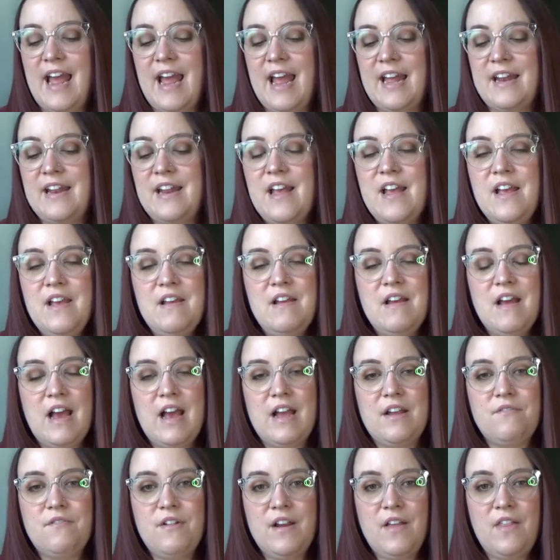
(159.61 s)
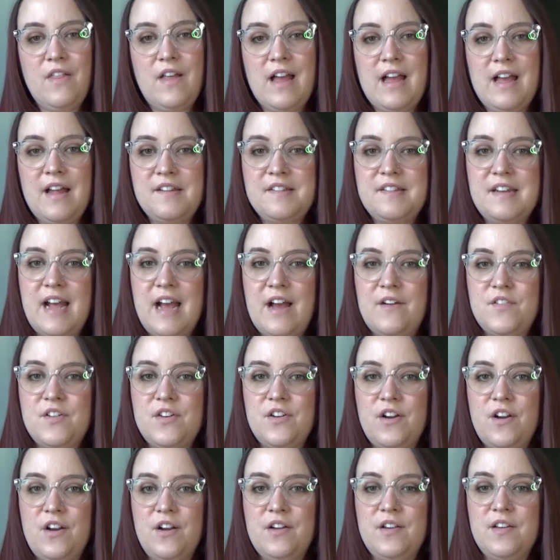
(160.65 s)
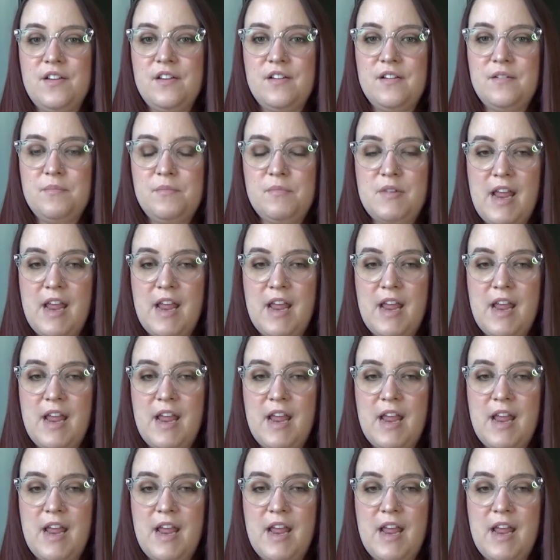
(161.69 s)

And I realized after